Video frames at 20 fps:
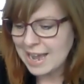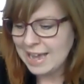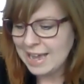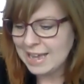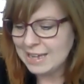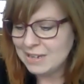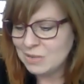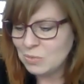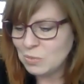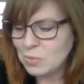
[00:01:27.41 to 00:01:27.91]

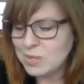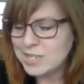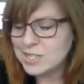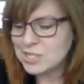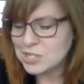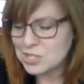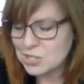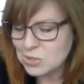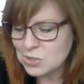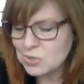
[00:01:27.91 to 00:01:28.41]
And we
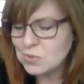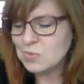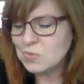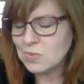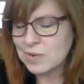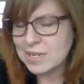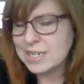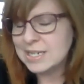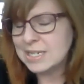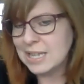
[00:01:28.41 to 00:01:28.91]
soon
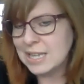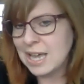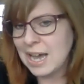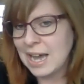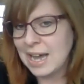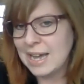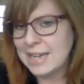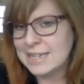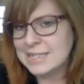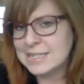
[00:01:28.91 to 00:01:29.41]

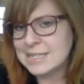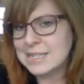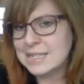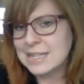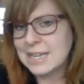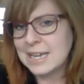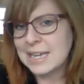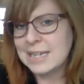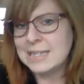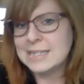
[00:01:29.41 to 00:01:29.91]
realized
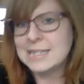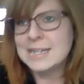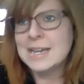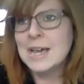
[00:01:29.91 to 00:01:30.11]
that